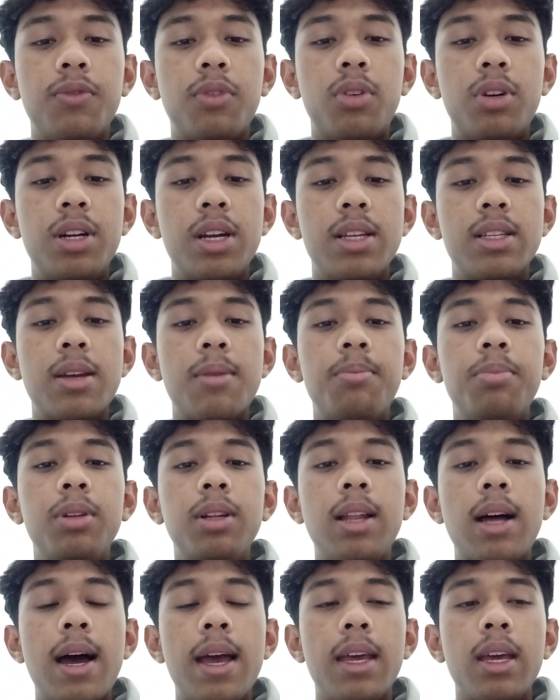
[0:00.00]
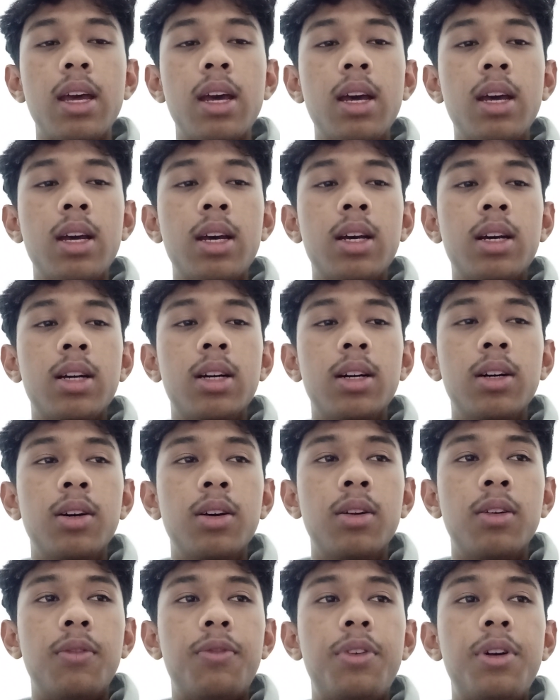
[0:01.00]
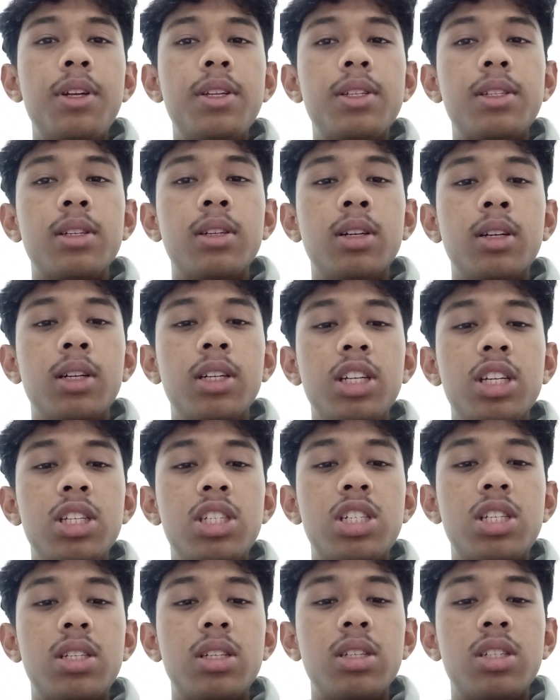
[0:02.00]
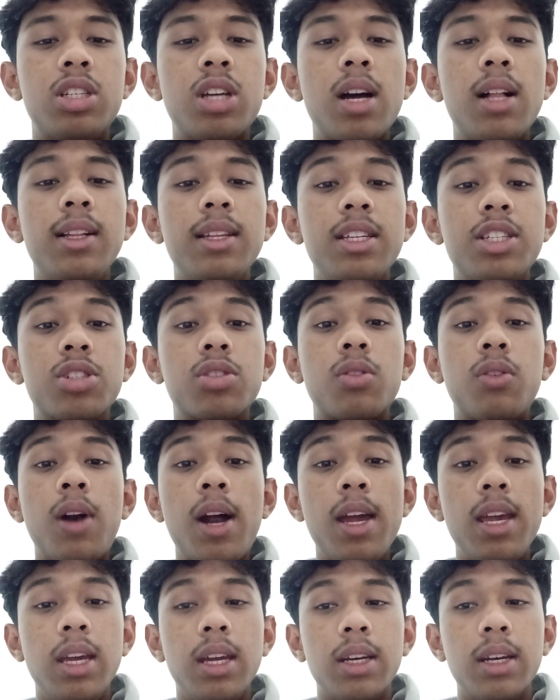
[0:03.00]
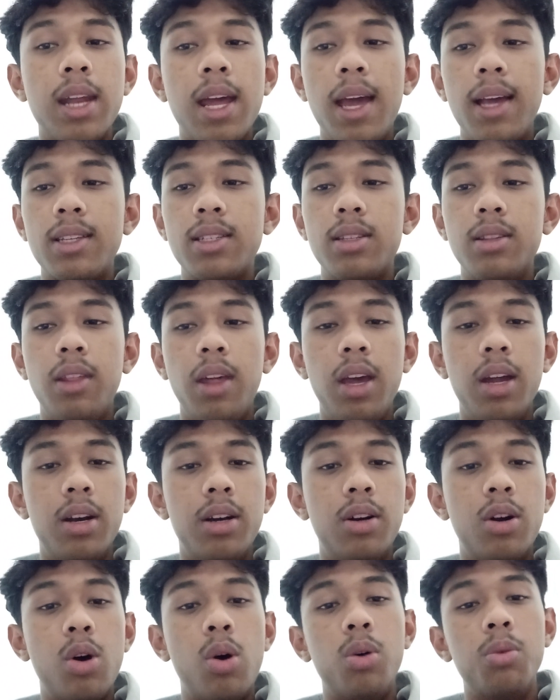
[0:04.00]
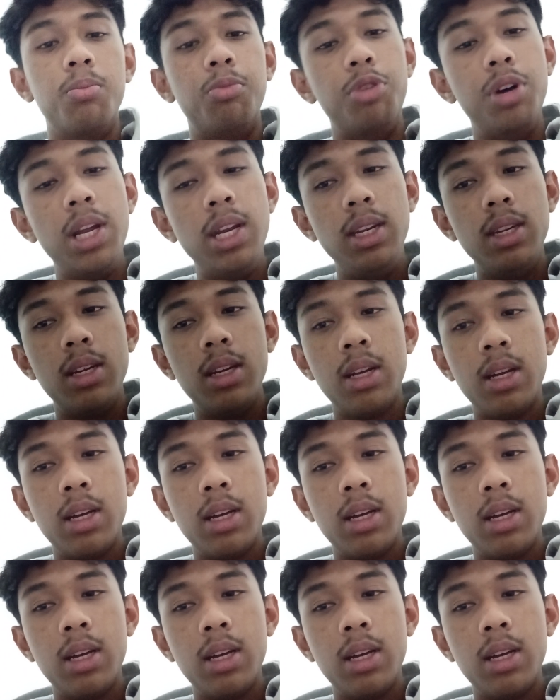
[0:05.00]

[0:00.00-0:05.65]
For example, like first the child is crying, next their own breath,